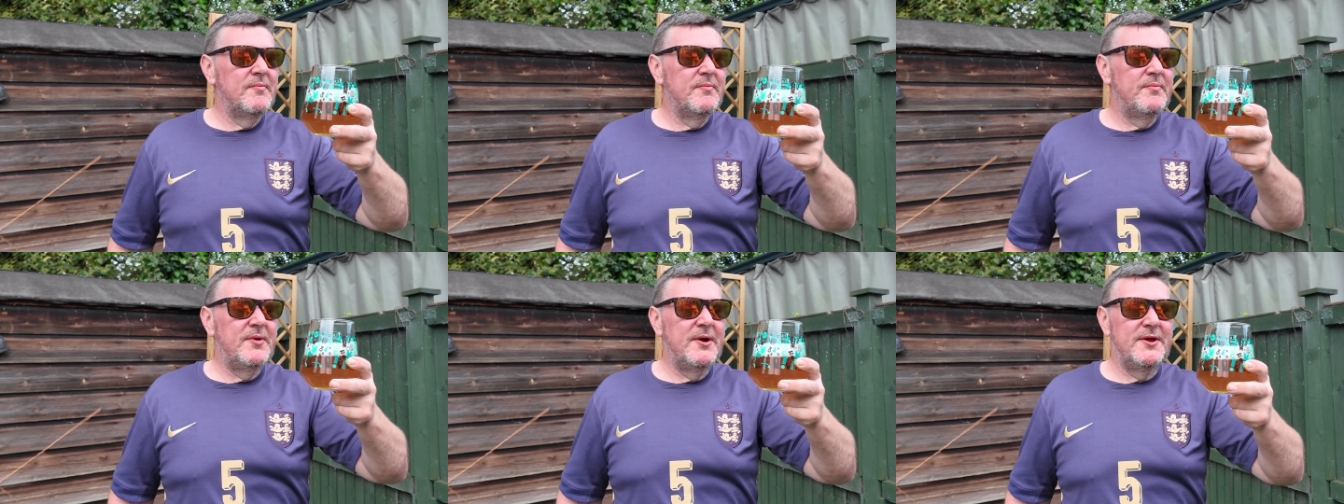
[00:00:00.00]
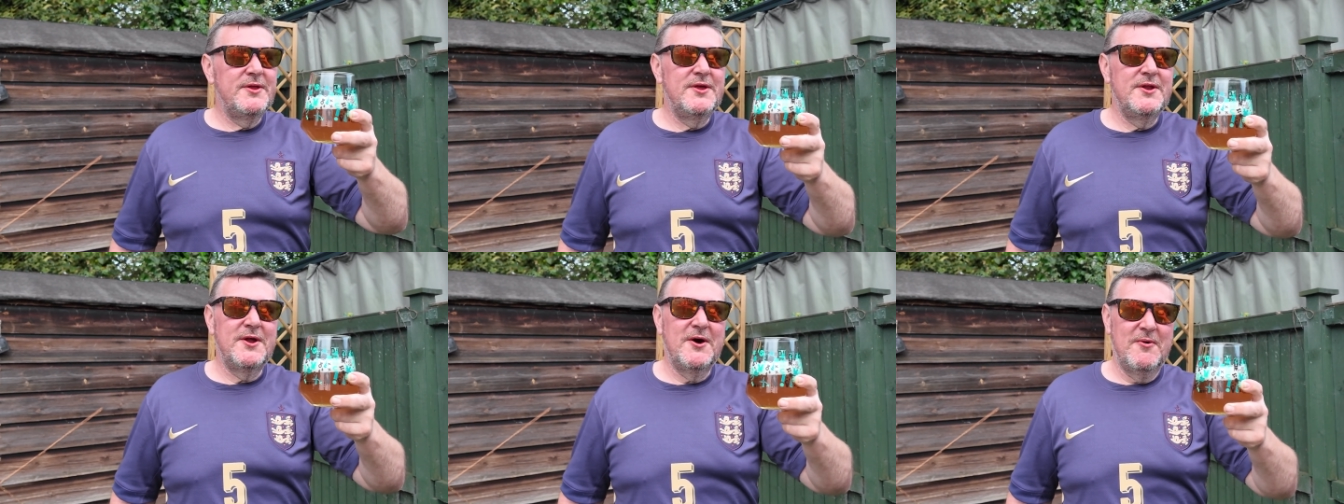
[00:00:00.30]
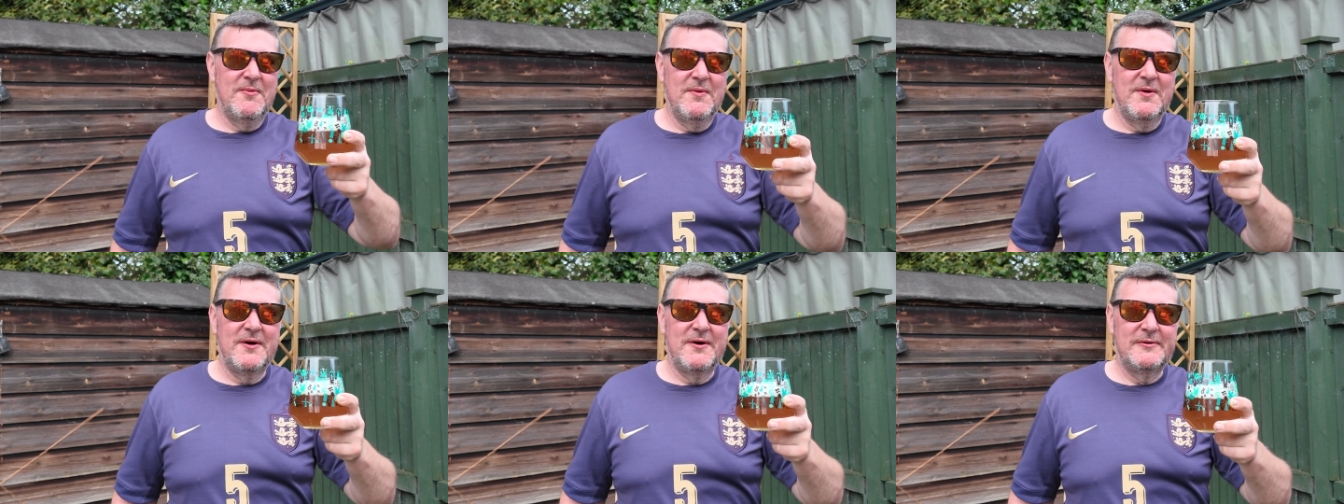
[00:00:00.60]
But you know
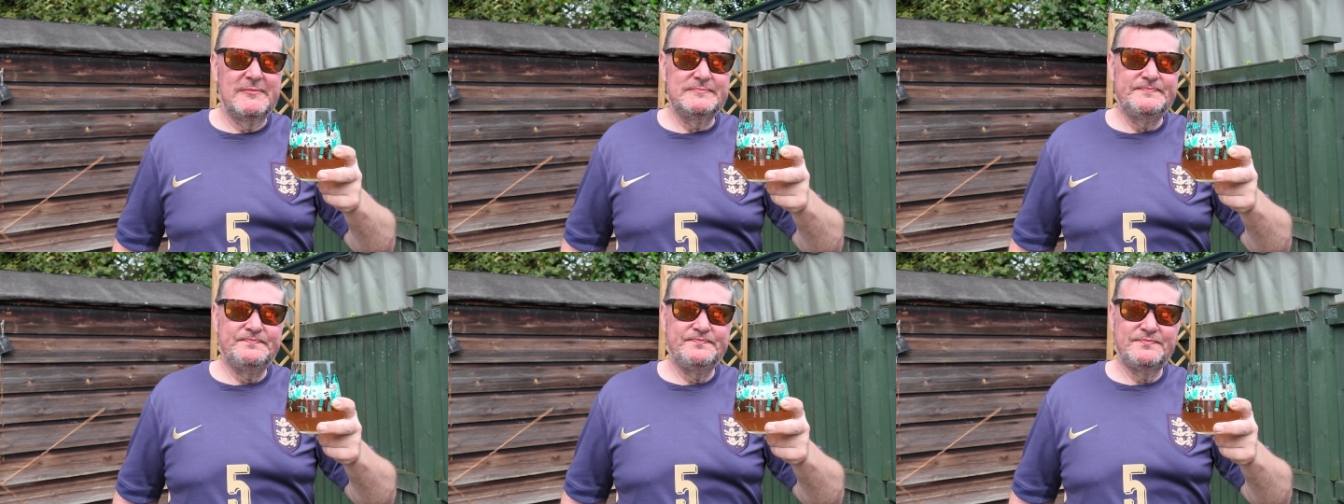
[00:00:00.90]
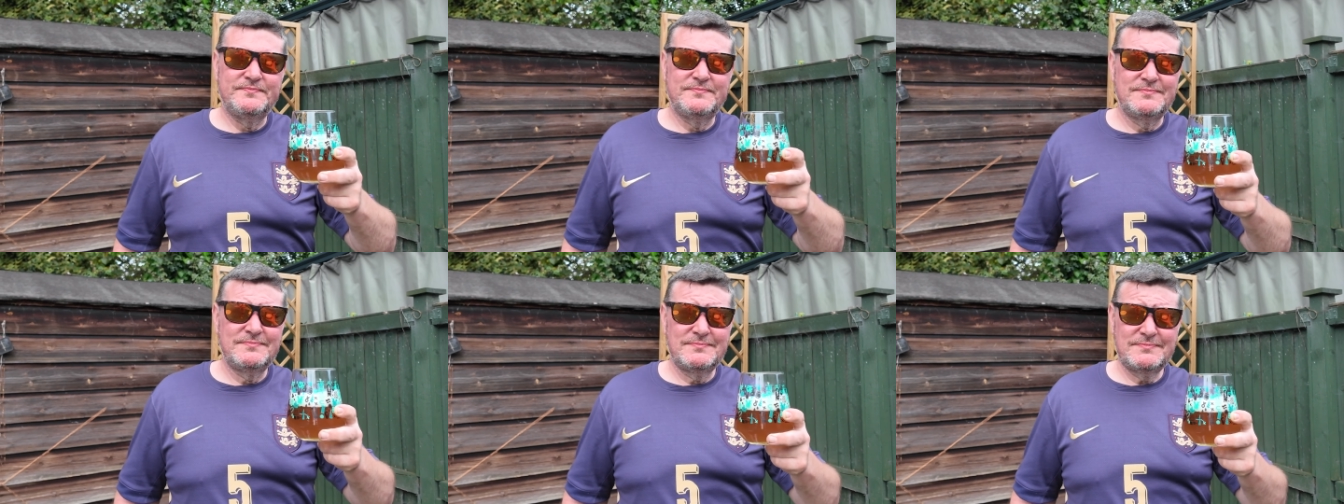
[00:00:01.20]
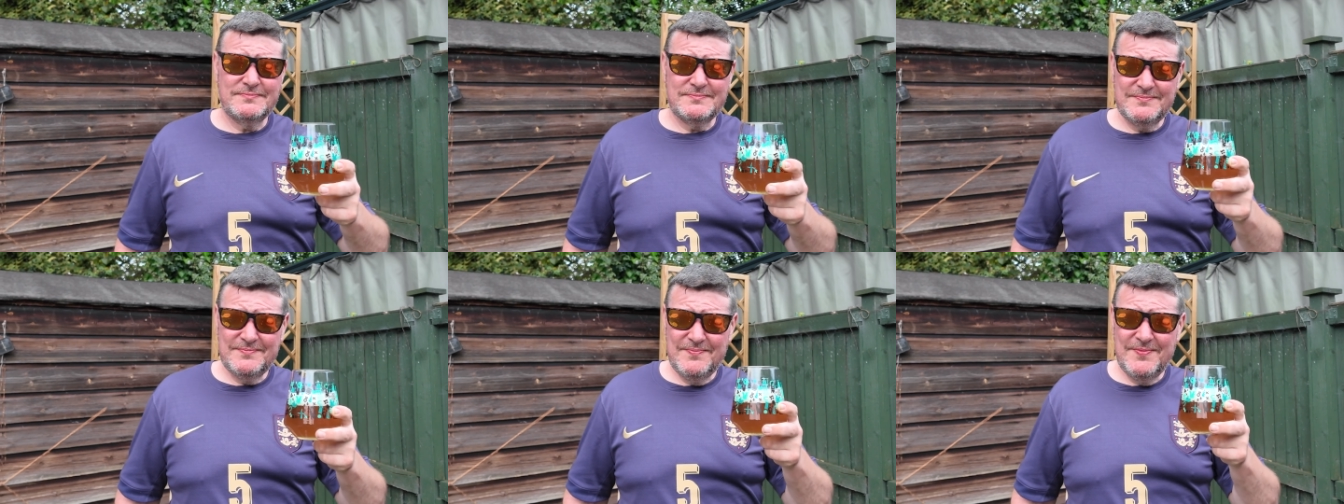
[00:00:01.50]
what?
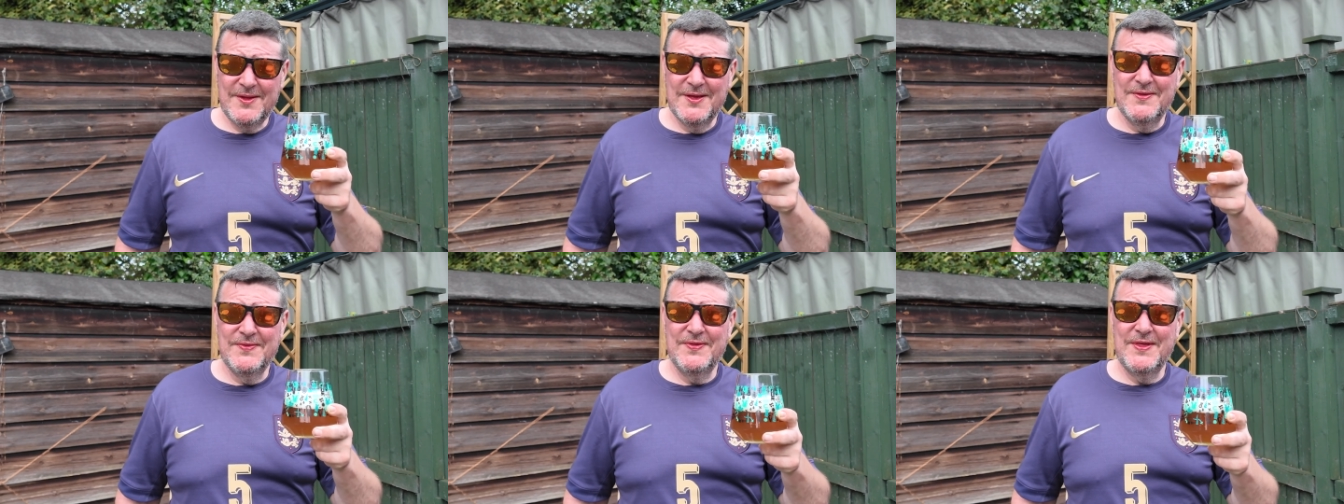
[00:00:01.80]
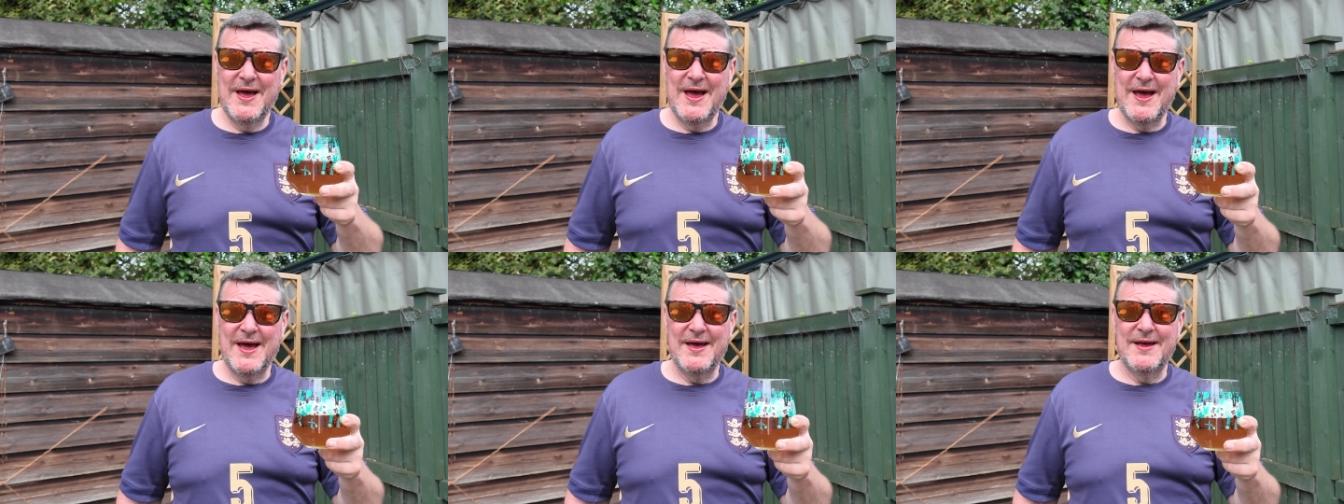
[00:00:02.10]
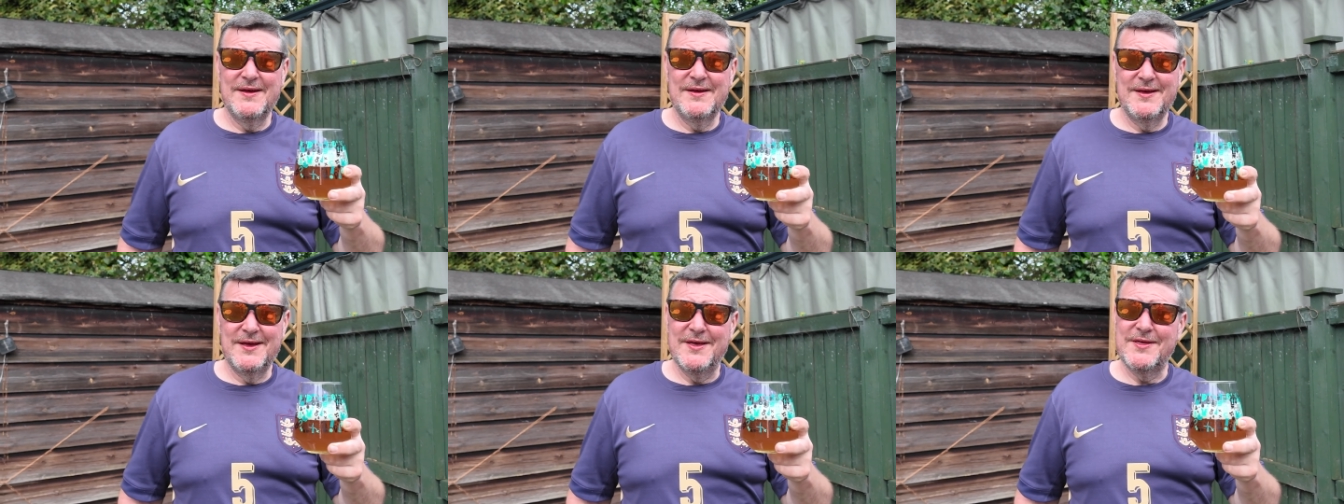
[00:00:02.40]
That
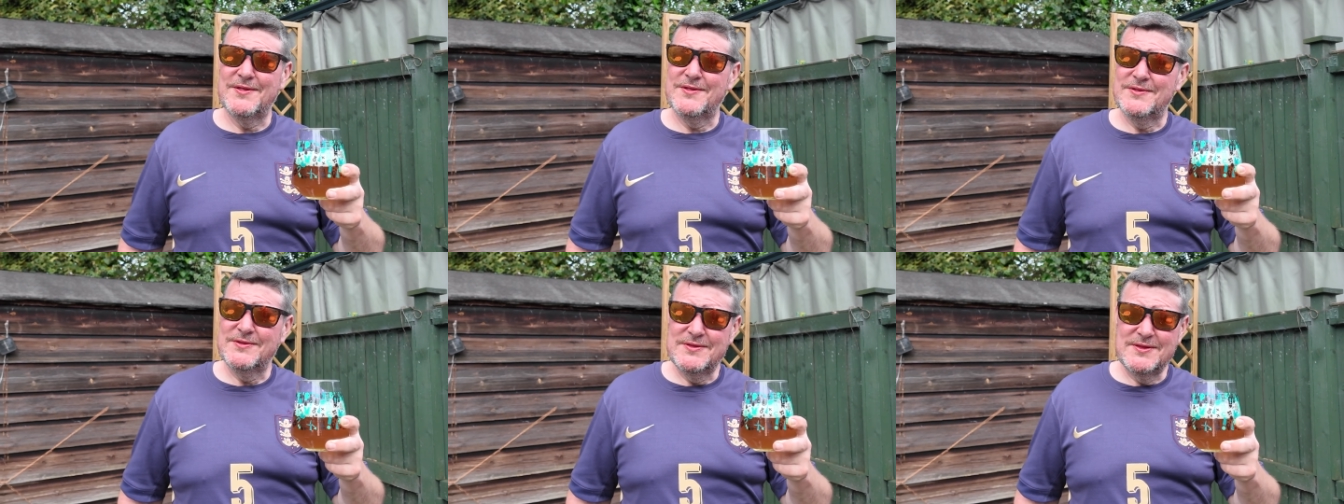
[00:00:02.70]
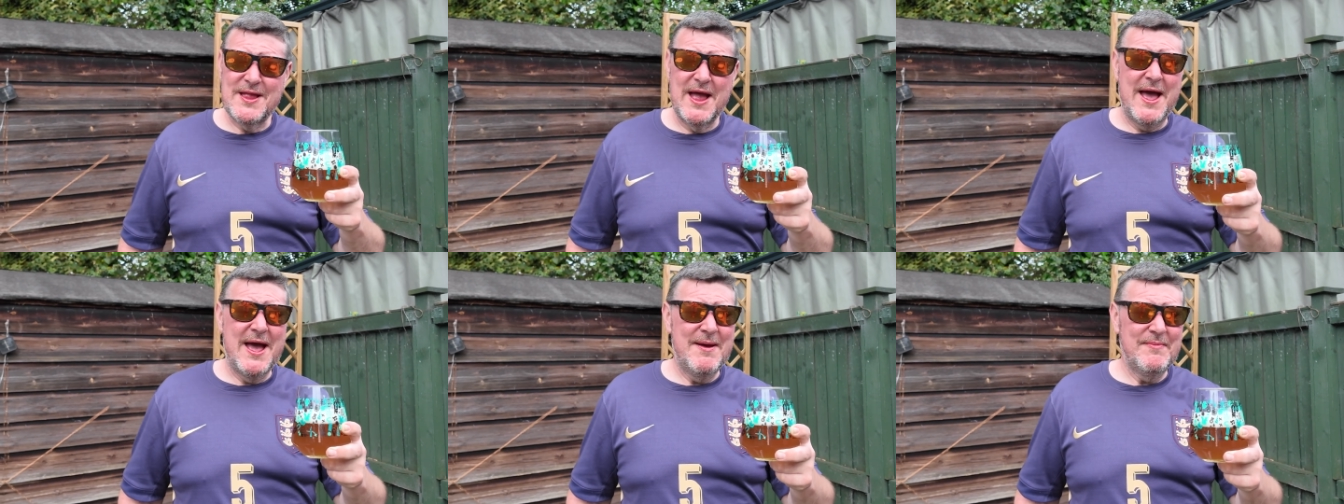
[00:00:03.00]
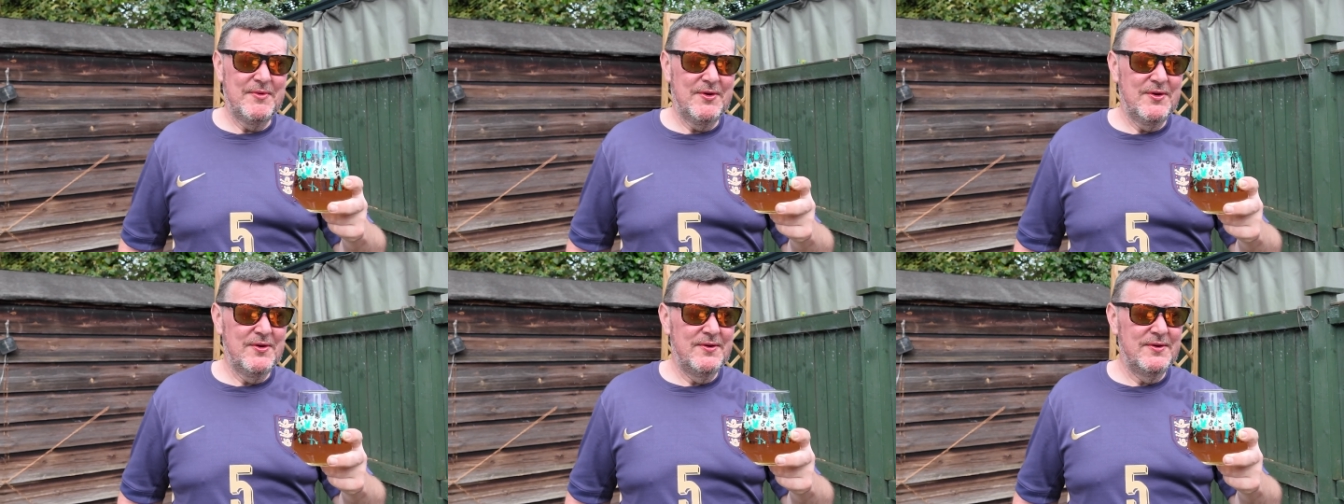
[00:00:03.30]
is
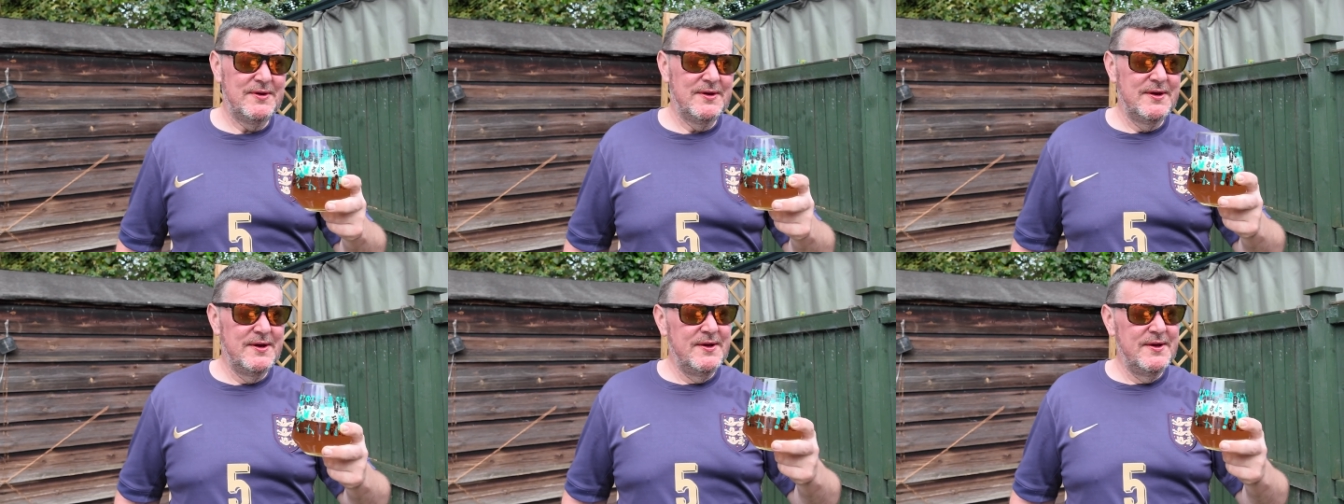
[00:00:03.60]
damn good.